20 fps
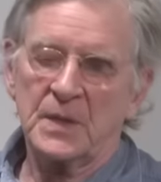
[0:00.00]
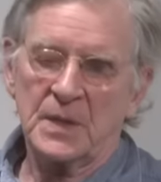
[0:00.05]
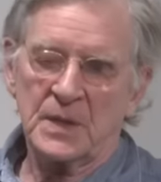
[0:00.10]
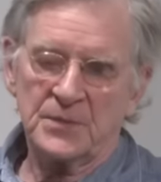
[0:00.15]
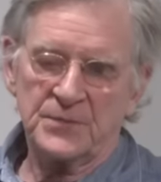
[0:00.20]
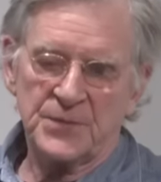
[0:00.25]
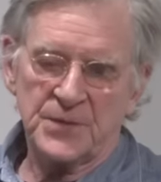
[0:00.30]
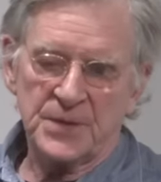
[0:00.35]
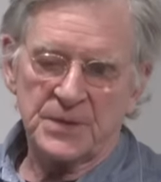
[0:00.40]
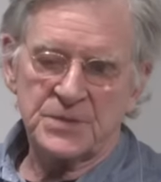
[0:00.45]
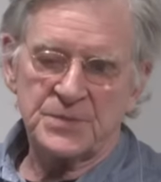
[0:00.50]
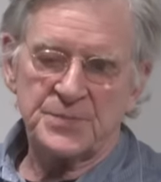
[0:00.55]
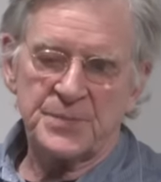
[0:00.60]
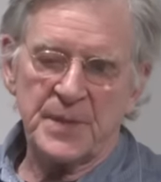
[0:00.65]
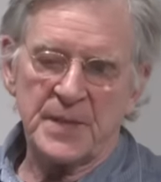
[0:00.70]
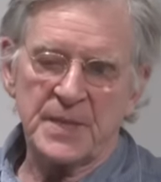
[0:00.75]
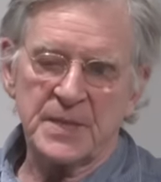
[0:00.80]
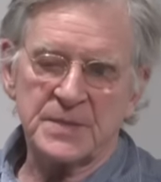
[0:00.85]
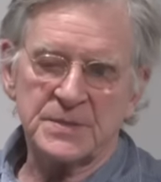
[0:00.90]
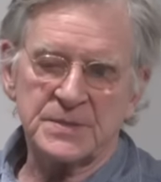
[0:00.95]
infinite
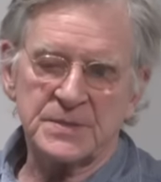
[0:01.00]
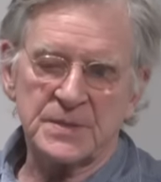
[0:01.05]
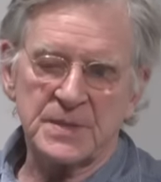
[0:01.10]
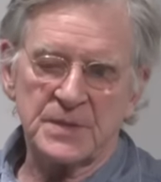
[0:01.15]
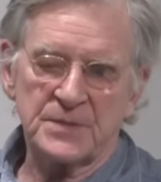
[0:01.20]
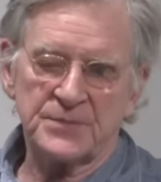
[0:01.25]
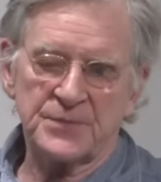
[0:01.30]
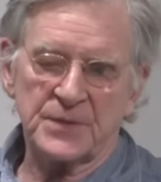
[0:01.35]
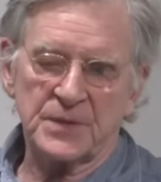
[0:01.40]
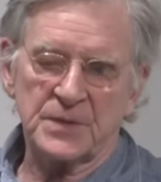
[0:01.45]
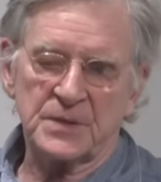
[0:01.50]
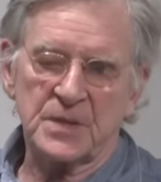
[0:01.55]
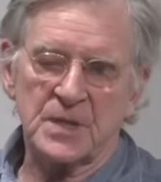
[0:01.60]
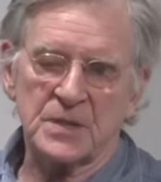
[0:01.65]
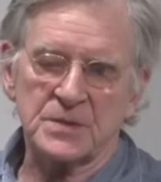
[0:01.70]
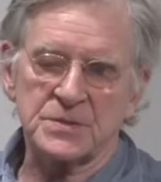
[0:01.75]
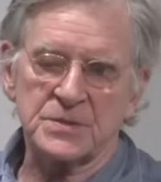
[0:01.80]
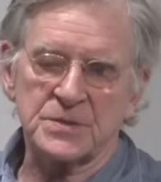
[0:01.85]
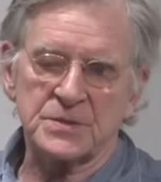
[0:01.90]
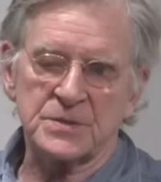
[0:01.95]
space, infinite
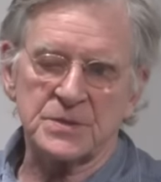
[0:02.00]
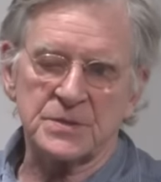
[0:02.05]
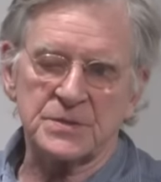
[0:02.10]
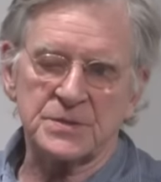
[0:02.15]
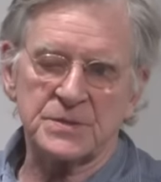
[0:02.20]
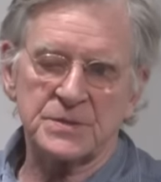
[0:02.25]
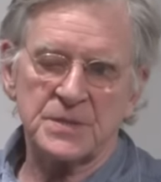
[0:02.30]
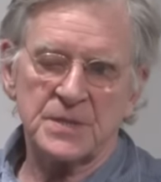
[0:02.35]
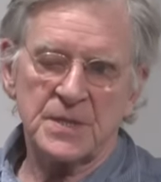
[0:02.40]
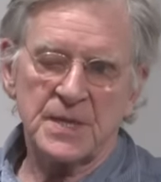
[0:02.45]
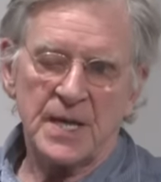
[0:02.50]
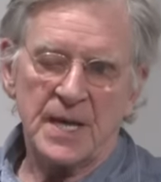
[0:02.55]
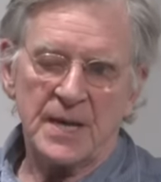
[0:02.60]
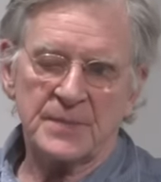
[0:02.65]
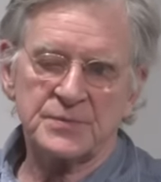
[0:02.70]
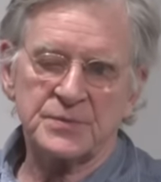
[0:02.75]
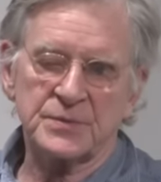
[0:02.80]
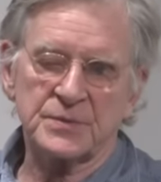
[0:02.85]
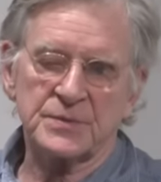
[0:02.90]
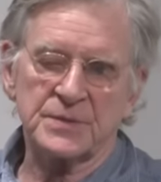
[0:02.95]
consciousness,
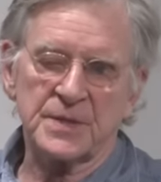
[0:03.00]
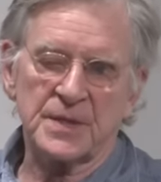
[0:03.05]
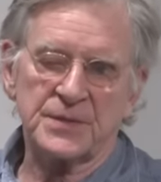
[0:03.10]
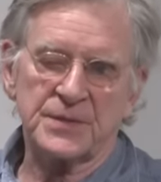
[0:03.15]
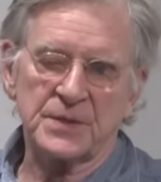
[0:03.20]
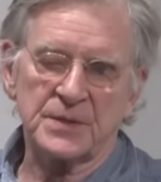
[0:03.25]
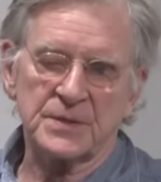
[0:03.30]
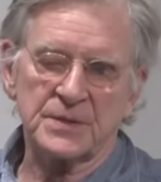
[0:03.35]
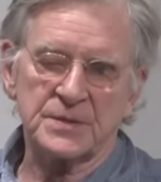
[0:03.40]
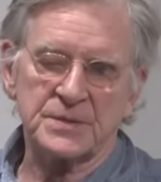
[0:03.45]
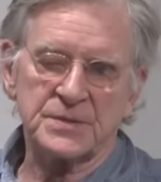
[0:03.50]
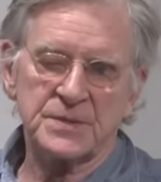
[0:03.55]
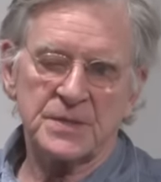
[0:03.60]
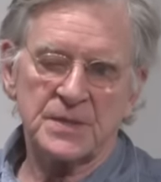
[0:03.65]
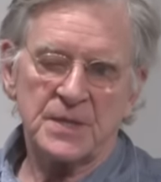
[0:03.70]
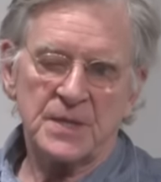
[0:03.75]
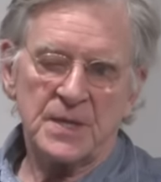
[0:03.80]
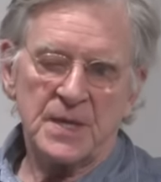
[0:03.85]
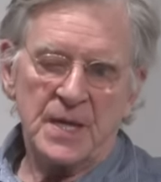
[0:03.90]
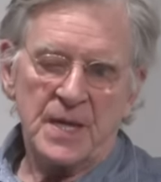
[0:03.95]
absolute nothingness,
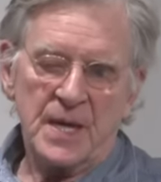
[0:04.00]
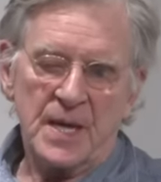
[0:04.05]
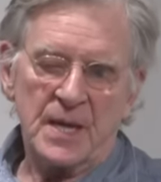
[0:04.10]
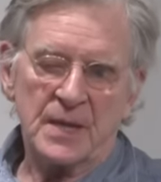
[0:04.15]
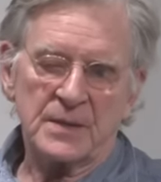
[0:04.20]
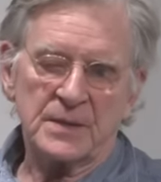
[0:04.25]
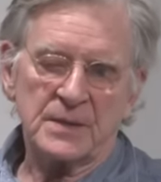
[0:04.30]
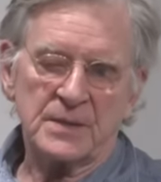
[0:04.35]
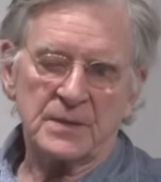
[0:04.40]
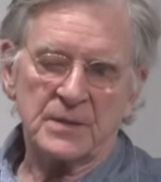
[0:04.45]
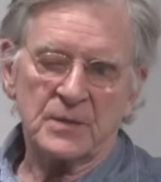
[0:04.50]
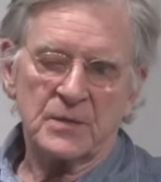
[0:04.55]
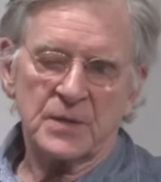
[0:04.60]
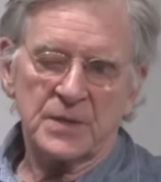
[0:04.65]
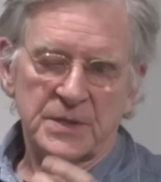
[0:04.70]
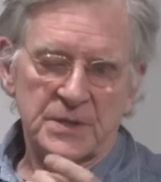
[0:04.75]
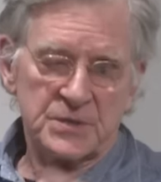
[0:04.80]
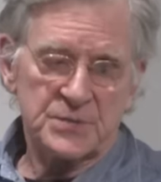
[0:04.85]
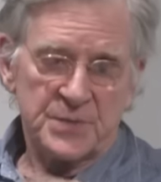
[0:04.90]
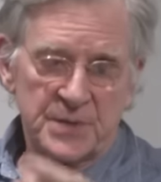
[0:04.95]
and,
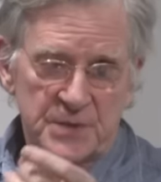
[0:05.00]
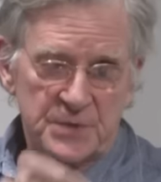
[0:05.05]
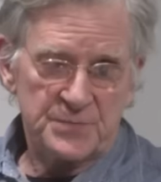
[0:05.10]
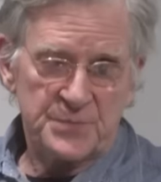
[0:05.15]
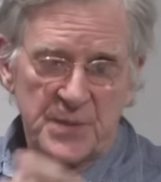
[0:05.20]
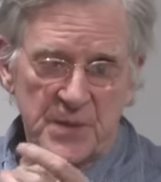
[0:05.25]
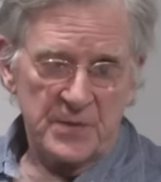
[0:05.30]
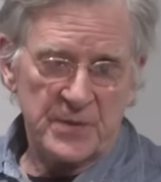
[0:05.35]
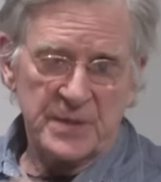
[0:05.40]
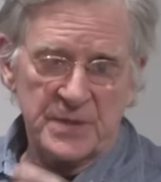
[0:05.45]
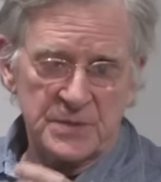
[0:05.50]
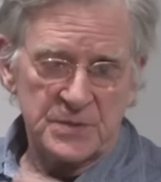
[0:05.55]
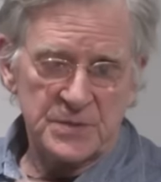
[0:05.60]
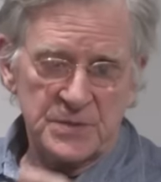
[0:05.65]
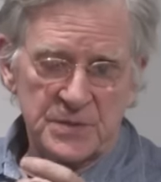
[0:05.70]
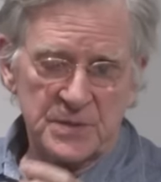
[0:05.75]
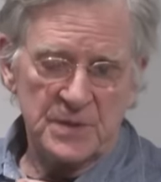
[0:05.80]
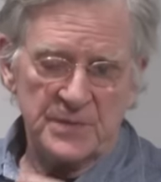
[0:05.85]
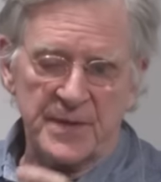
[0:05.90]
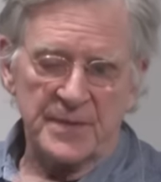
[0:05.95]
or an
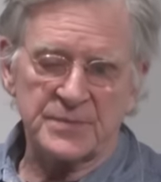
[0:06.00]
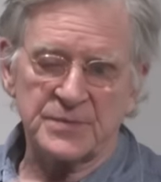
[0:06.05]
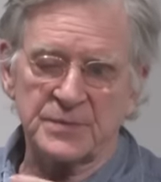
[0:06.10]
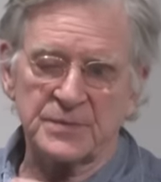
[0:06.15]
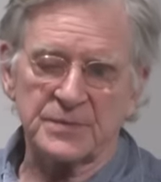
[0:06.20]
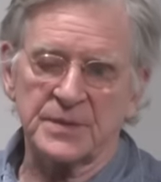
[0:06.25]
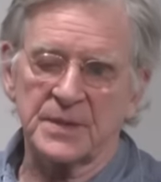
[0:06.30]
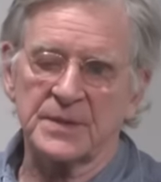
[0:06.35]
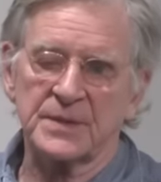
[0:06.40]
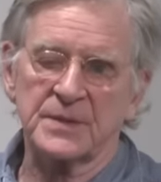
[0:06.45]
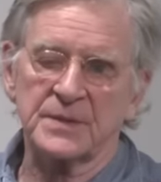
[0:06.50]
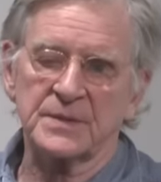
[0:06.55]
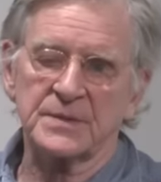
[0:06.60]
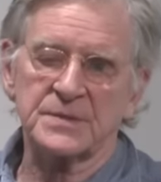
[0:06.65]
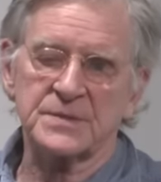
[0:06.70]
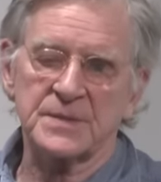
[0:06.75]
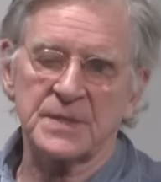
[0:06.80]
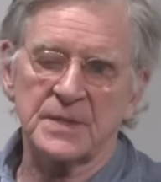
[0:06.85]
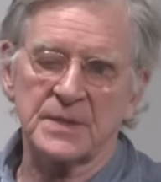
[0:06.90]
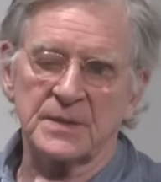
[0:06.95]
experience of absolute
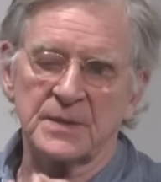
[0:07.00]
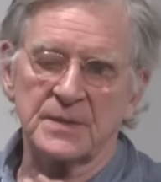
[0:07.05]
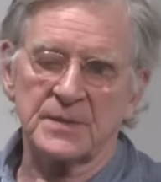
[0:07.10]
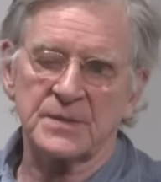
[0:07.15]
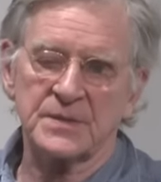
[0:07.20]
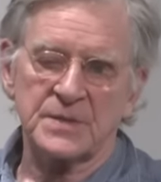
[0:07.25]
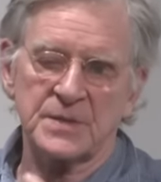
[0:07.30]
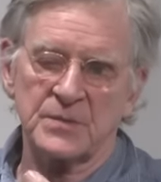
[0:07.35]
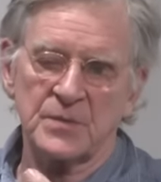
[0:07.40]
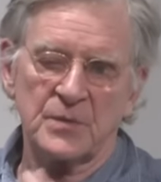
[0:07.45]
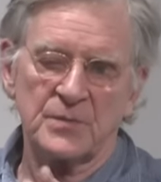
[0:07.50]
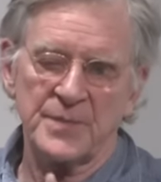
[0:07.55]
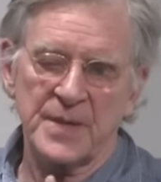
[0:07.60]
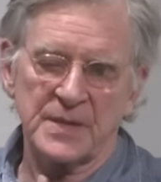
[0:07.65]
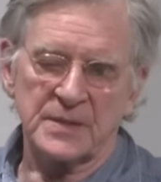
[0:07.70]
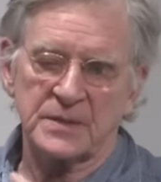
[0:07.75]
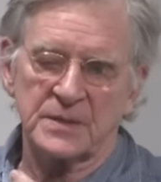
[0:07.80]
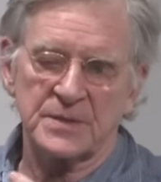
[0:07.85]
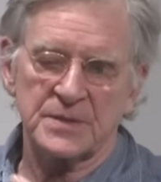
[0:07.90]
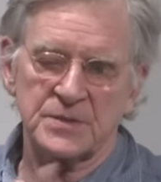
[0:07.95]
nothingness, and because they're all
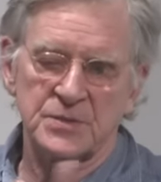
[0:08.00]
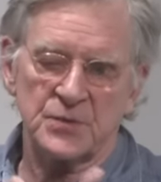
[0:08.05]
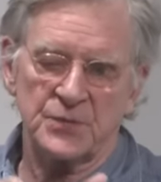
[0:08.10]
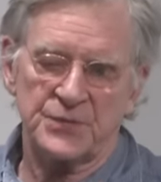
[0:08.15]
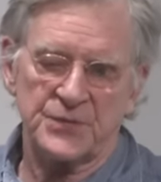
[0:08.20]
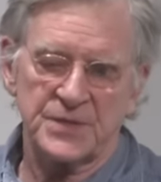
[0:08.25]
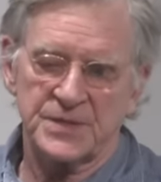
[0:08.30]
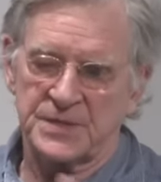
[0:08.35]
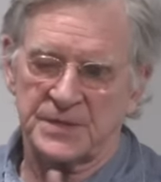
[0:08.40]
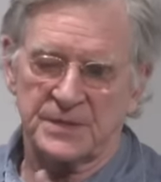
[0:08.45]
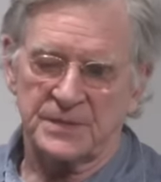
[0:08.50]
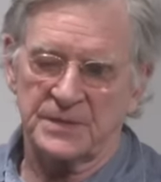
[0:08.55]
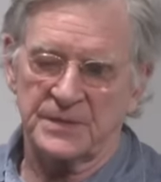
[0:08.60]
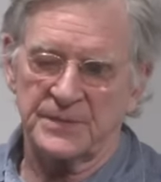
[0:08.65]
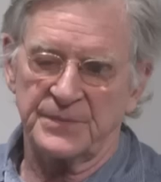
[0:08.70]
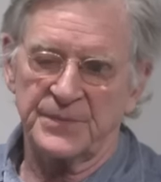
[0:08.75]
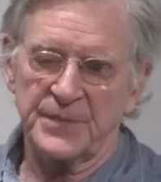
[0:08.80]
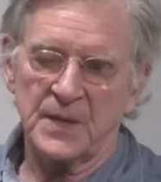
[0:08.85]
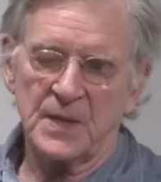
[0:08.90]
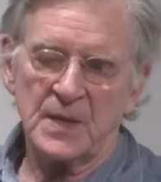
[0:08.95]
mental, there's no
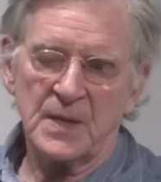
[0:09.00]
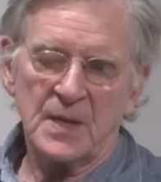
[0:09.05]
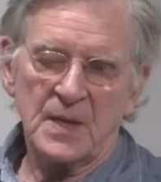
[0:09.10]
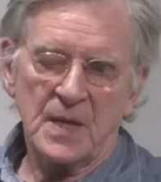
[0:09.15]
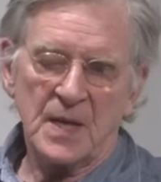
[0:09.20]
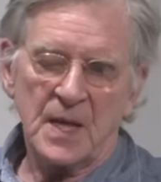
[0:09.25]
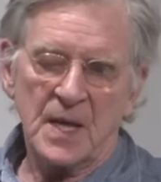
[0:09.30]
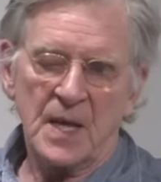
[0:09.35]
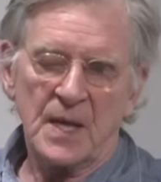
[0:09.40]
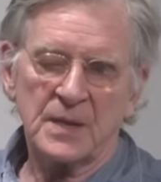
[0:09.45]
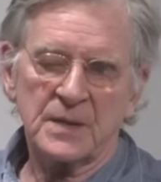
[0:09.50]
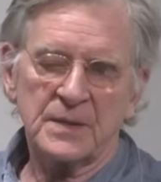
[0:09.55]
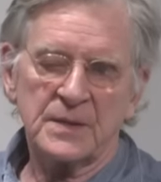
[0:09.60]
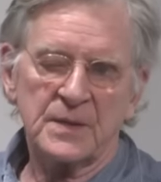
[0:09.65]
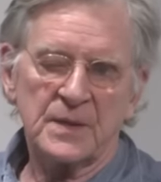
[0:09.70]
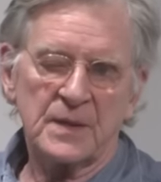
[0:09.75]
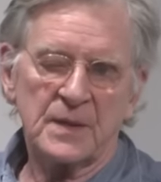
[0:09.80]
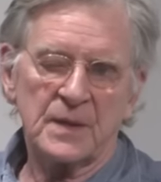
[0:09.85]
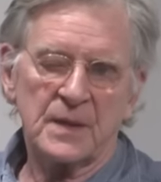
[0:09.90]
physical, and